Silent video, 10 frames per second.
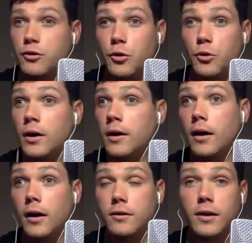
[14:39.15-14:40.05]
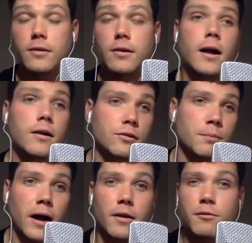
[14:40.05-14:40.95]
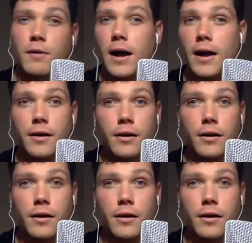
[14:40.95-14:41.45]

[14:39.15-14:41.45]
to a TikTok, a Spotify,